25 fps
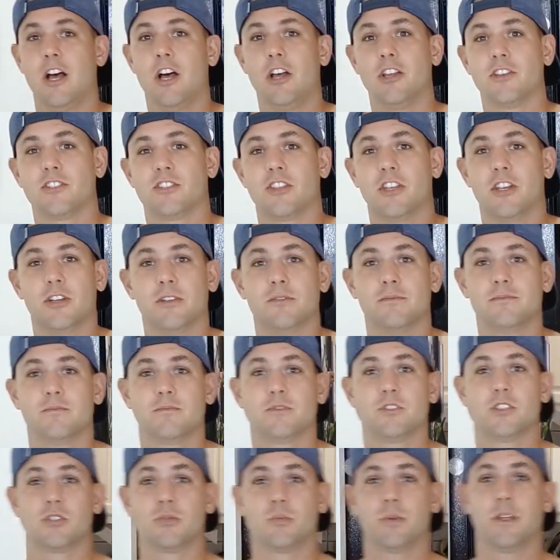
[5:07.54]
also,
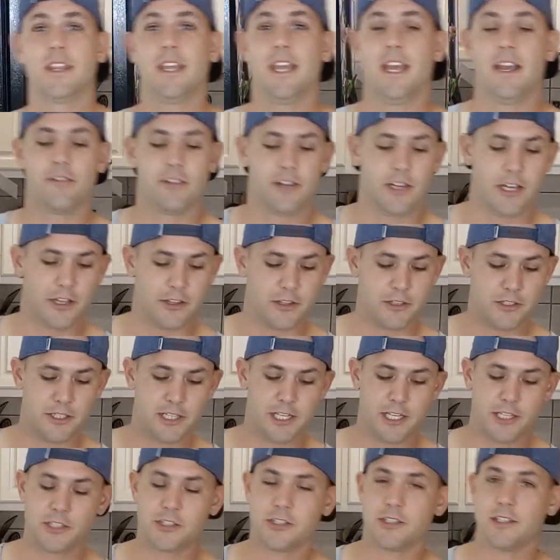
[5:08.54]
just with every other
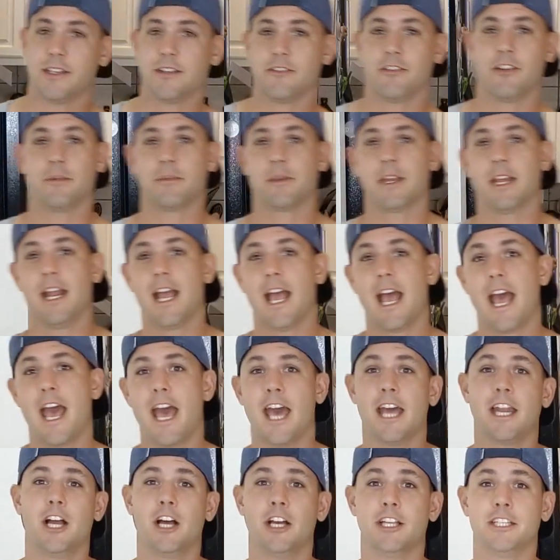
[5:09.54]
dish, if I'm gonna
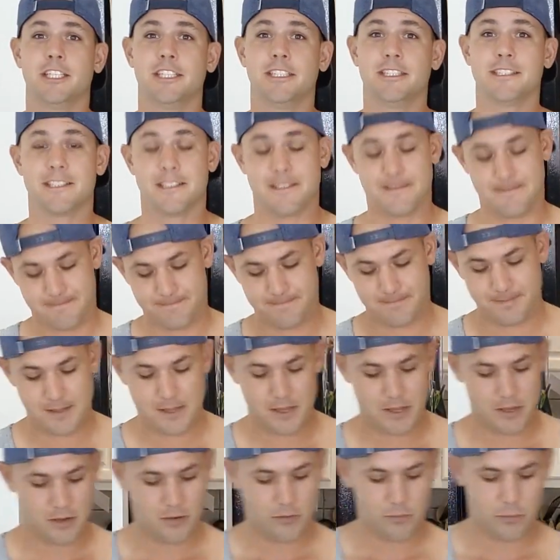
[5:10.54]
add onions,
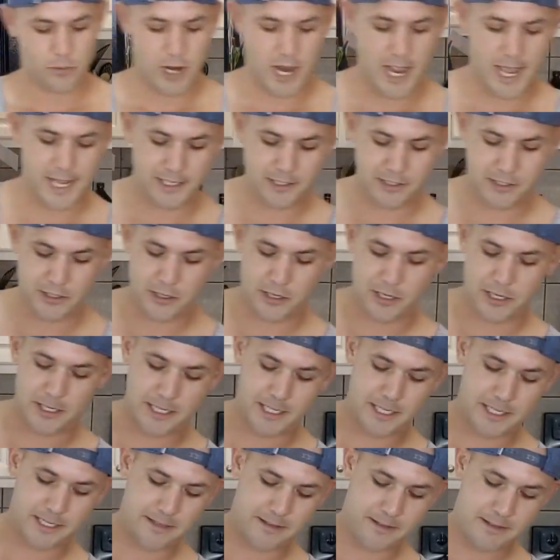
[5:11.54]
we're adding
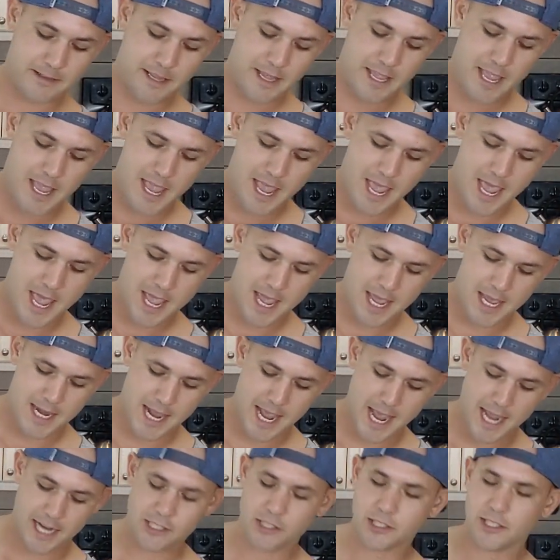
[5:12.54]
garlic.
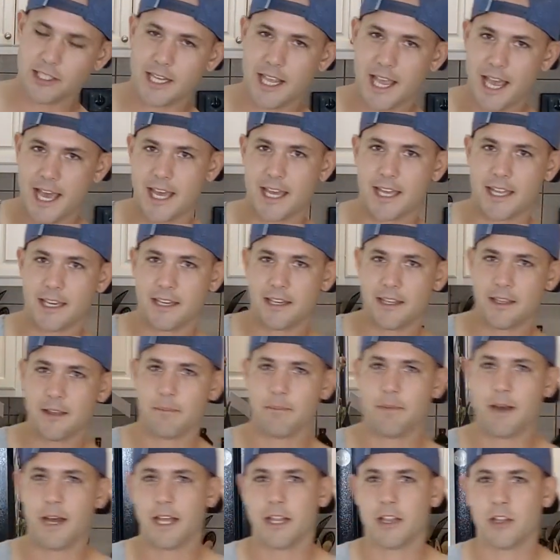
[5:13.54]
And actually at
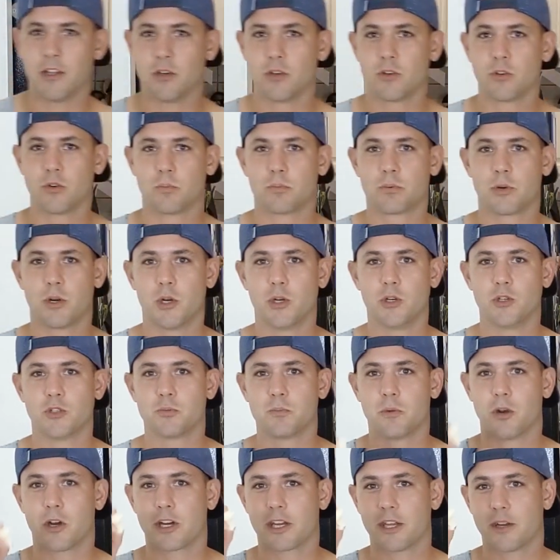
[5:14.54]
my local
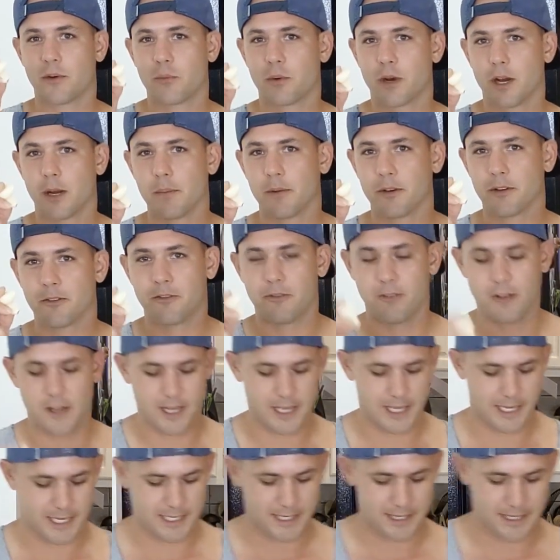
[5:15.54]
produce market, we're able to
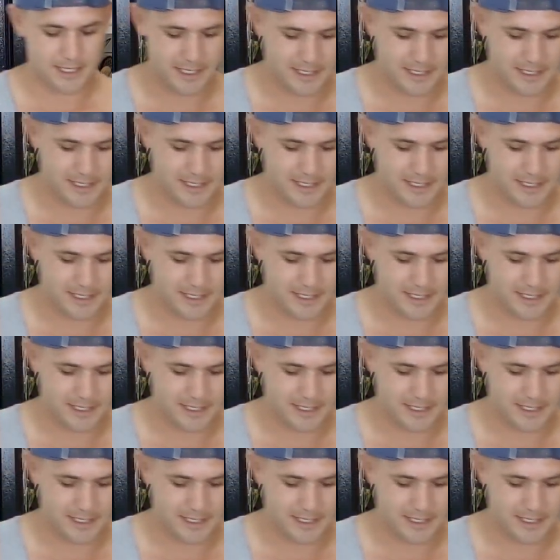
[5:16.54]
find